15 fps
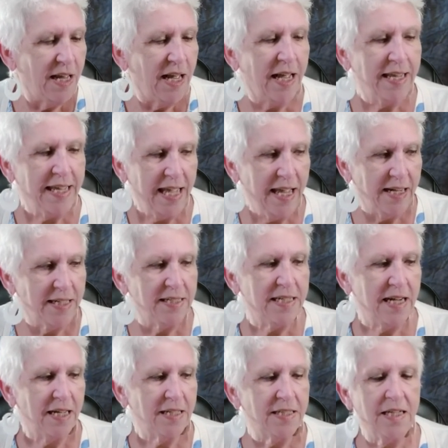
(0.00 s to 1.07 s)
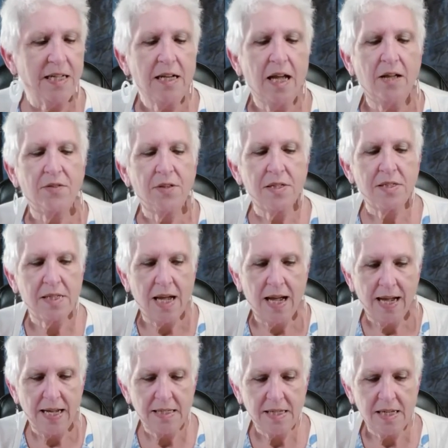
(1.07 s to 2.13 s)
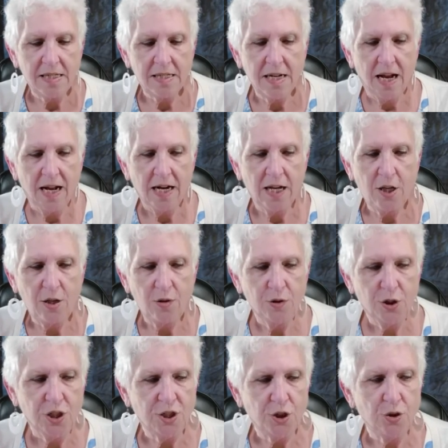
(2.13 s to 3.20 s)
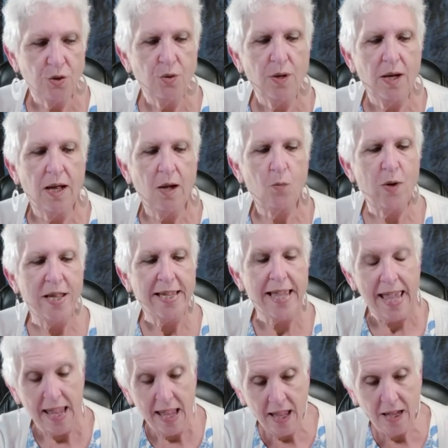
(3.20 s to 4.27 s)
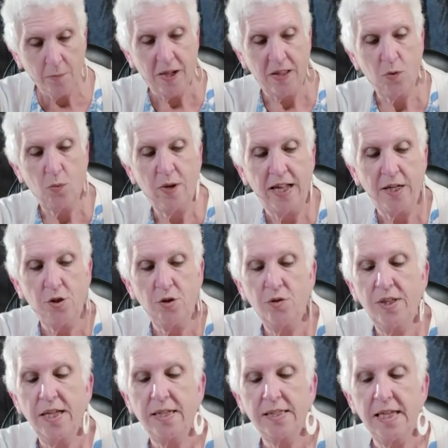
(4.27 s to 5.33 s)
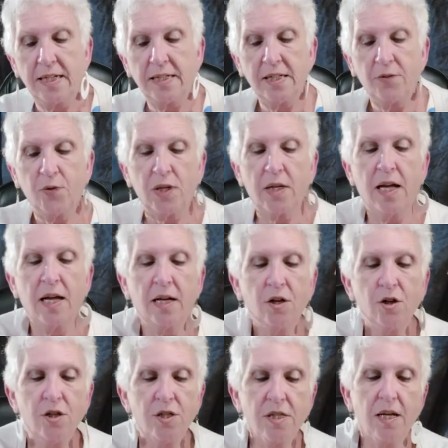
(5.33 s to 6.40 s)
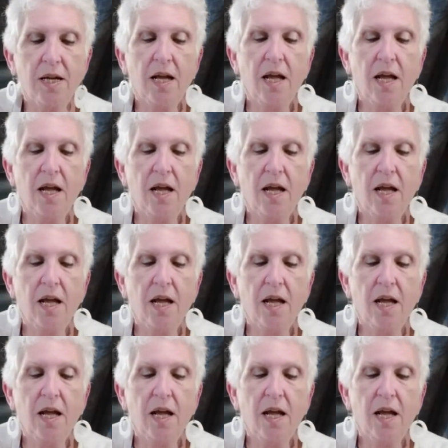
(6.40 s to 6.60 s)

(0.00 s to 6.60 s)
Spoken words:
Again, ducting size is not a huge issue. We can, by the way, do things in different colors.